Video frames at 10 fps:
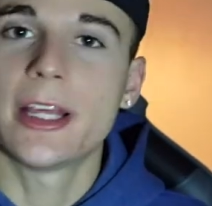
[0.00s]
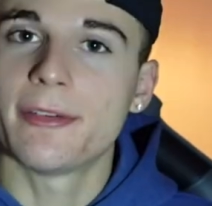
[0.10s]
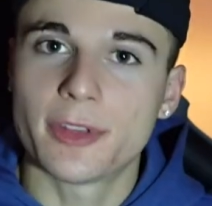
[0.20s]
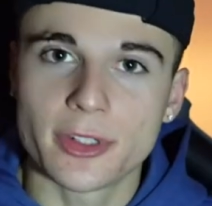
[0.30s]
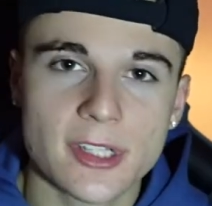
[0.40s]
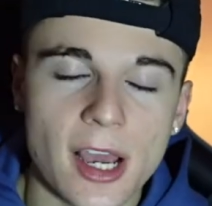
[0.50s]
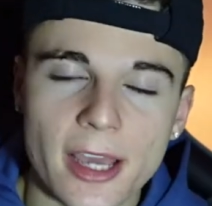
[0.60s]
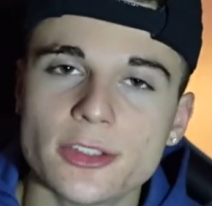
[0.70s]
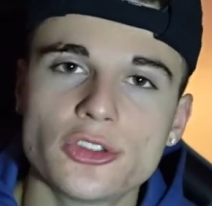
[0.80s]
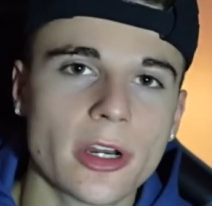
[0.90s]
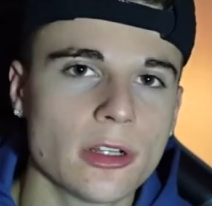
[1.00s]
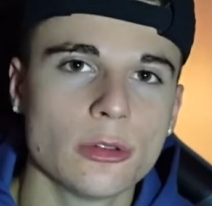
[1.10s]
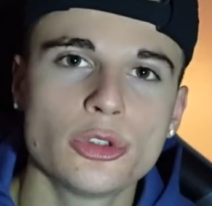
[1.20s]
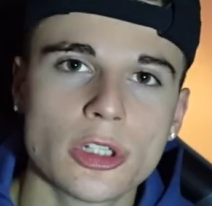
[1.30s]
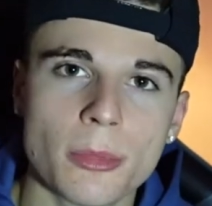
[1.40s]
If they're tight, try to
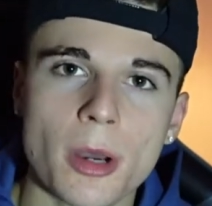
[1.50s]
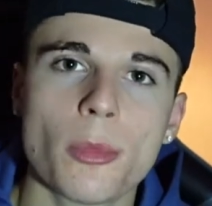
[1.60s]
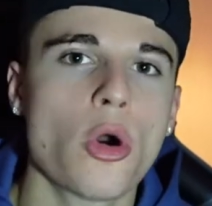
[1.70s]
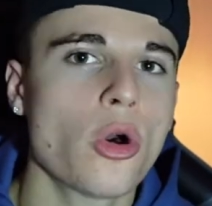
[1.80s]
loosen them up.